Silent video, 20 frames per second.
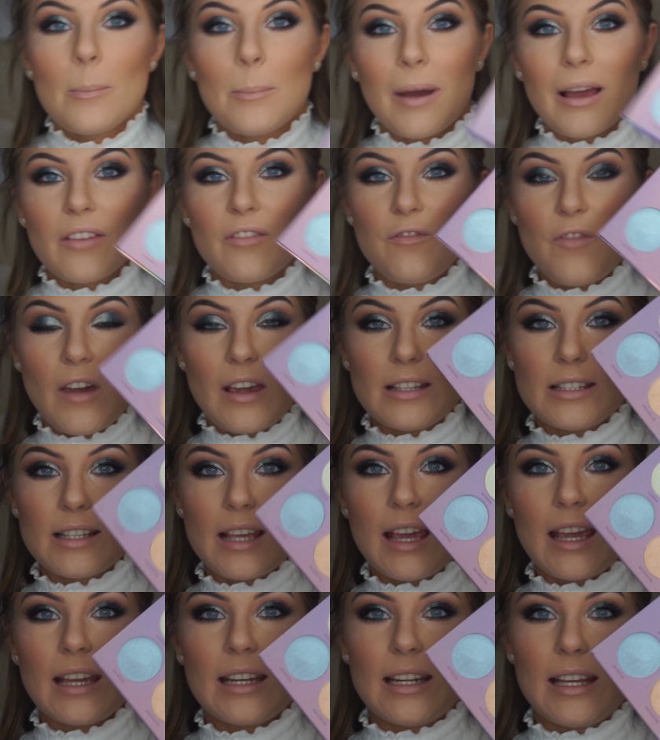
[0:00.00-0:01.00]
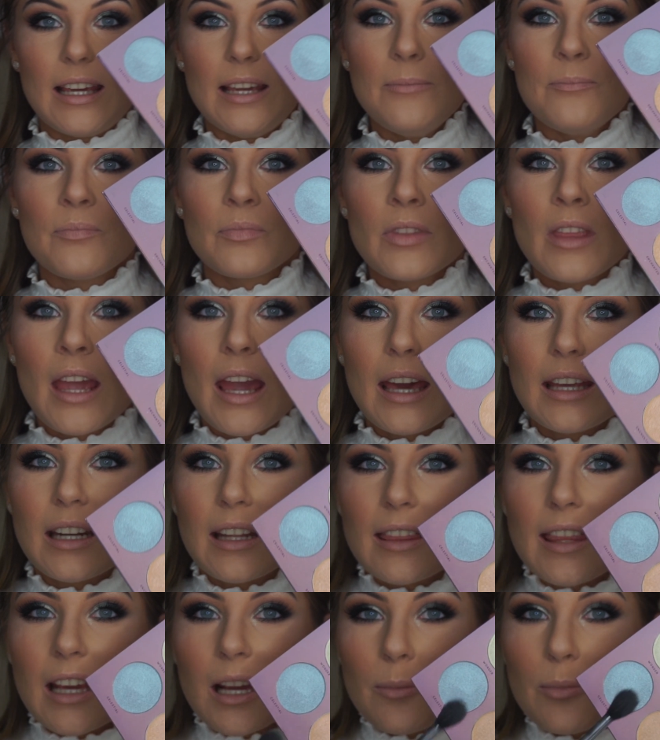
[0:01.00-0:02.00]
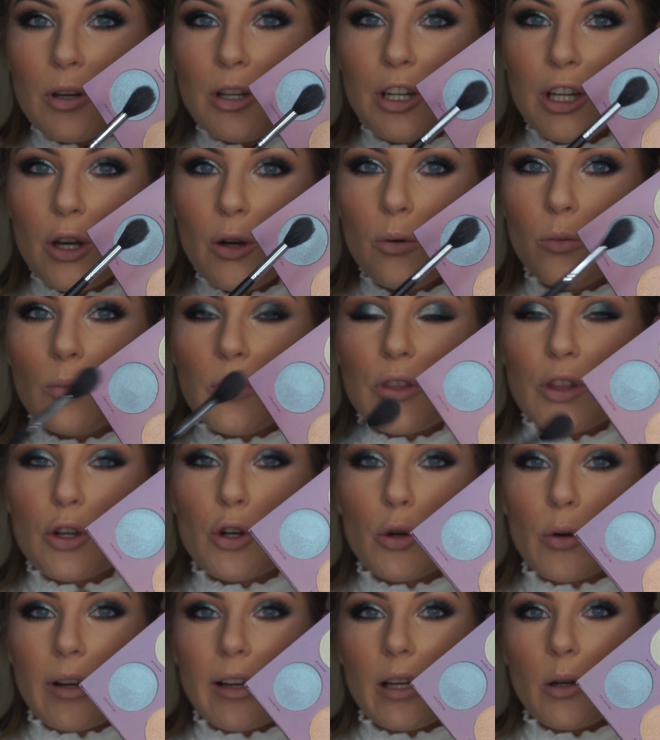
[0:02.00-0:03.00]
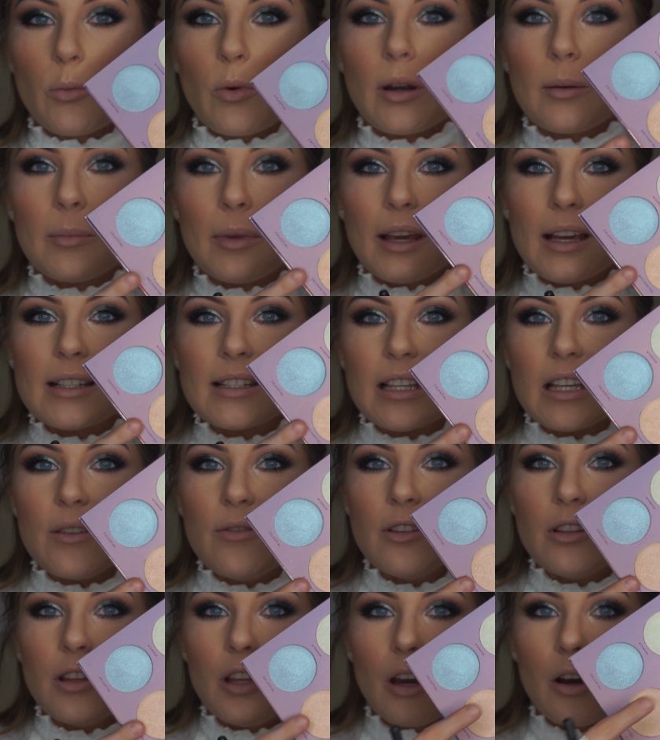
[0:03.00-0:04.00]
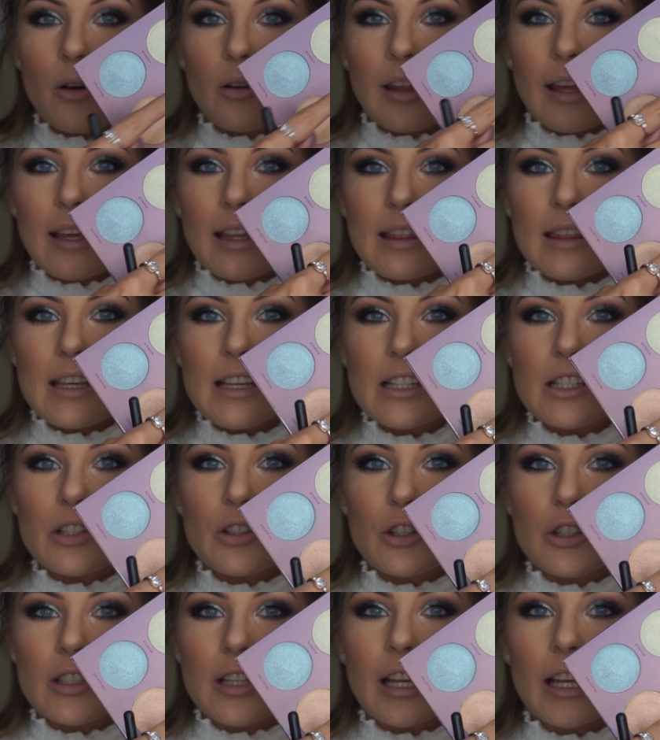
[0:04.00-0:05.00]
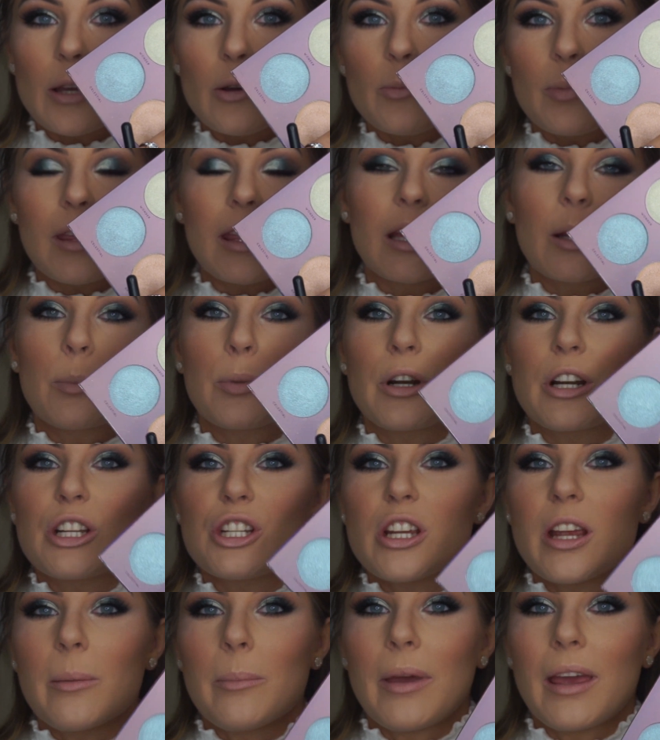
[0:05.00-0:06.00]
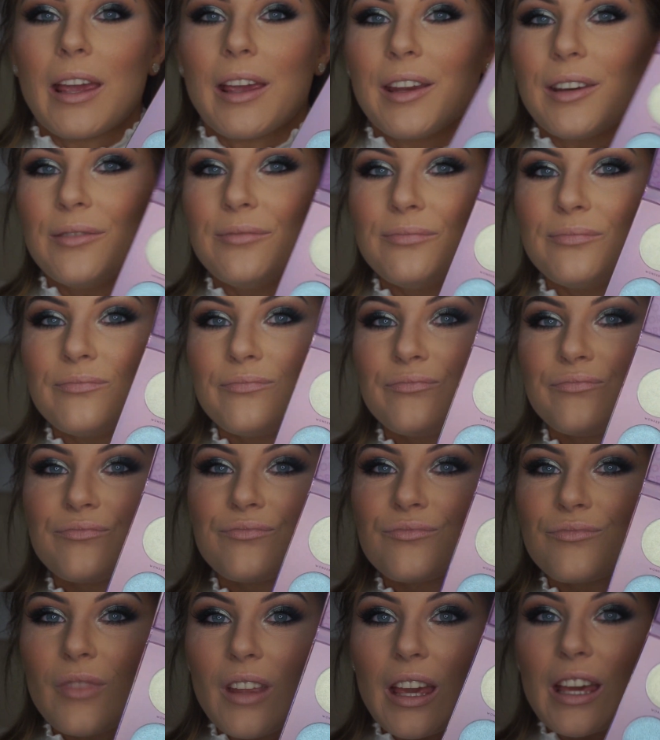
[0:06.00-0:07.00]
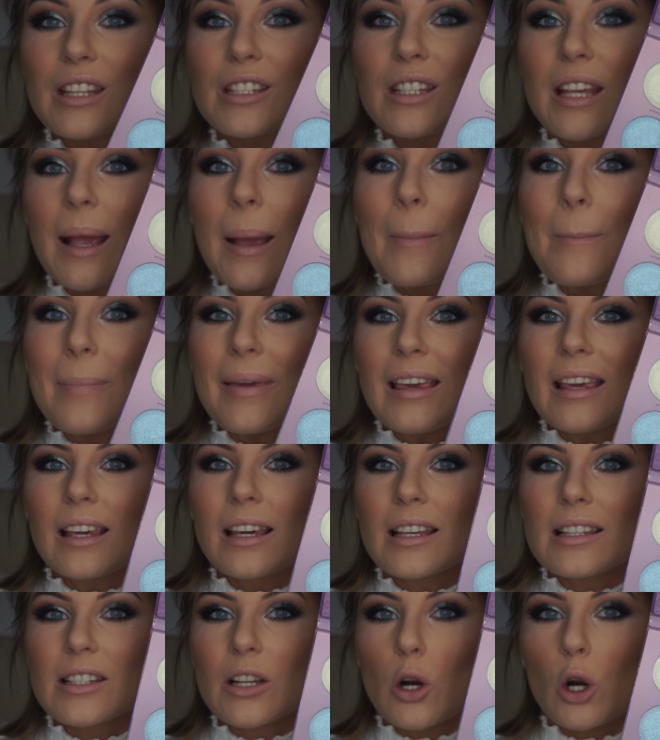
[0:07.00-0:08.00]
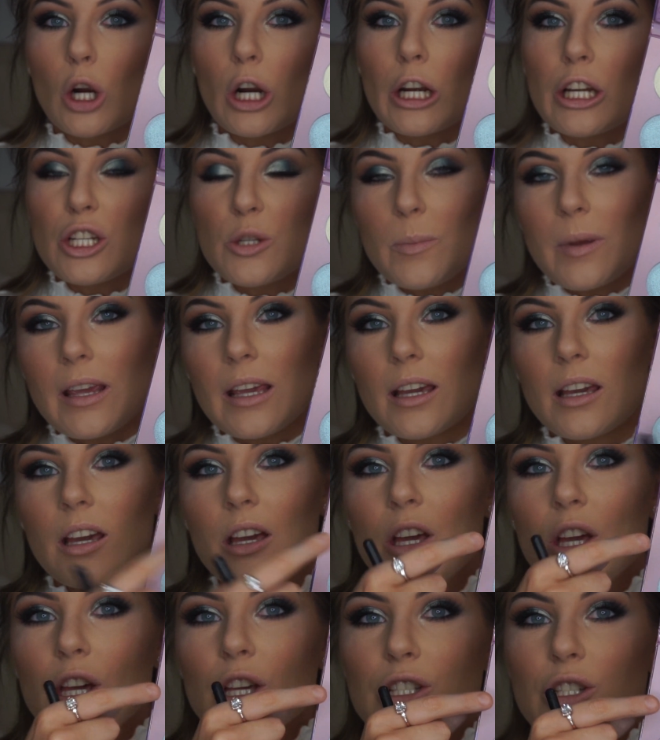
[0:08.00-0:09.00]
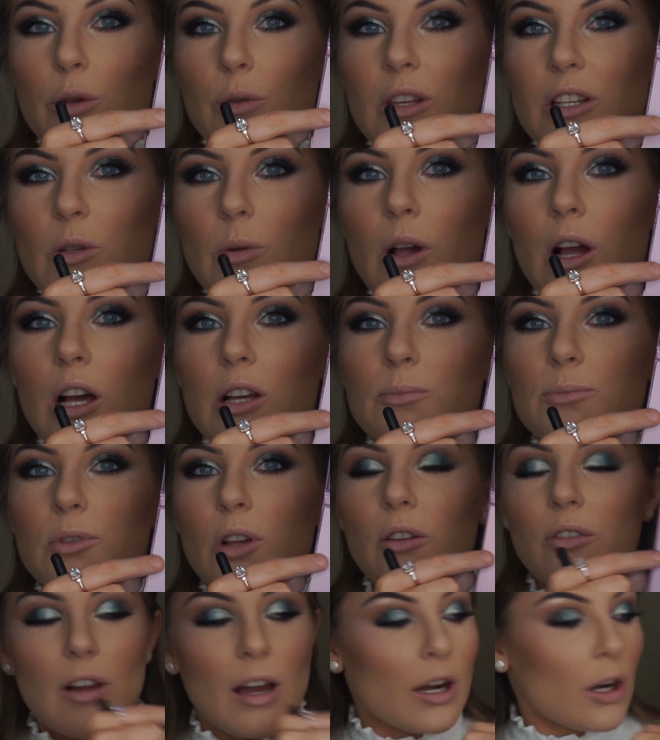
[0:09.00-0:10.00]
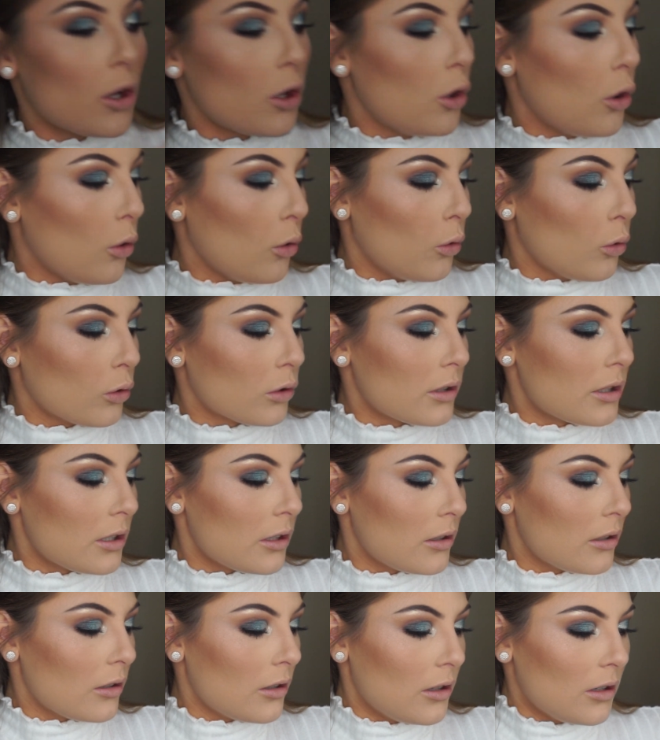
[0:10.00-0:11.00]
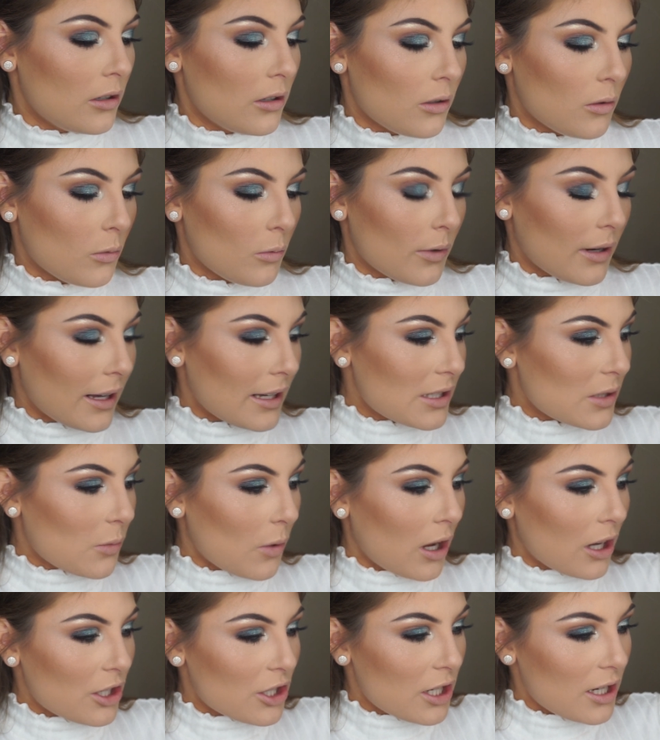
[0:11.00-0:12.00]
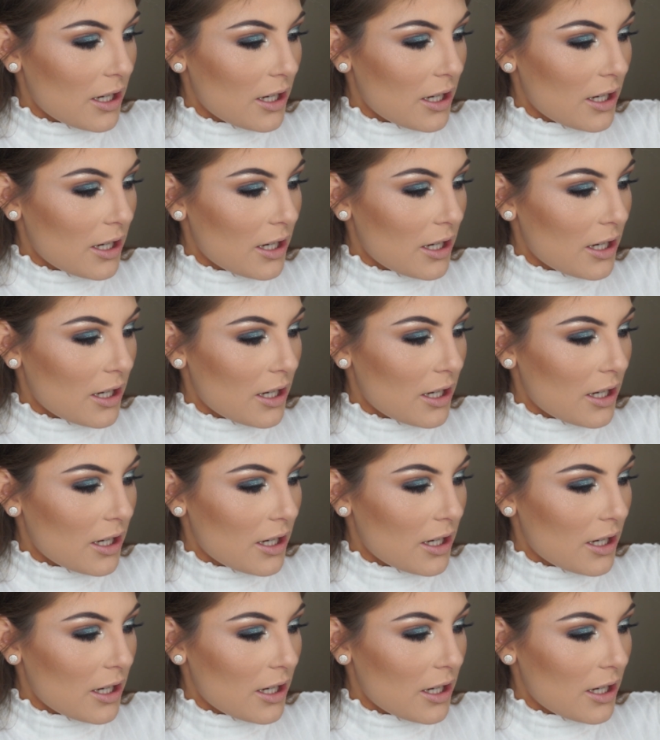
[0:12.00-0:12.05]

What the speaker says: by Face Candy. And I think I'm going to go in with the green one, because even though like this looks like it would be like a pretty champagne, it's like pink. It's like orange pink. So this one comes off kind of gold when I swatch